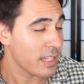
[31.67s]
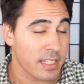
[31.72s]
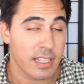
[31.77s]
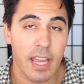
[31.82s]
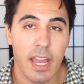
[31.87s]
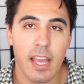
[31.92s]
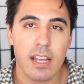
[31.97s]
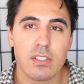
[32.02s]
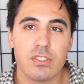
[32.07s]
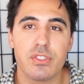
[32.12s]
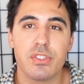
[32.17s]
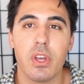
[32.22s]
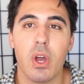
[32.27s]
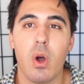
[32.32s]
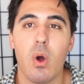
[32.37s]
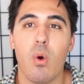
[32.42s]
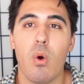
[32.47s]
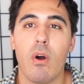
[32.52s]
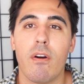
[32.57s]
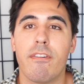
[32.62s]
Yeah,
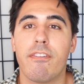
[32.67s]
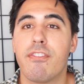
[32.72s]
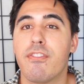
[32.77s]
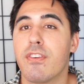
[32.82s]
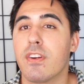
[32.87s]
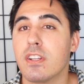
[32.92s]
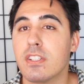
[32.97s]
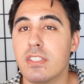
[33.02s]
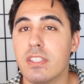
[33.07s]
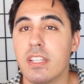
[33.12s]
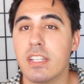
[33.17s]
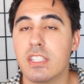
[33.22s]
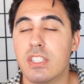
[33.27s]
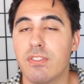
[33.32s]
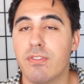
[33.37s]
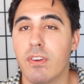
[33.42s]
so first things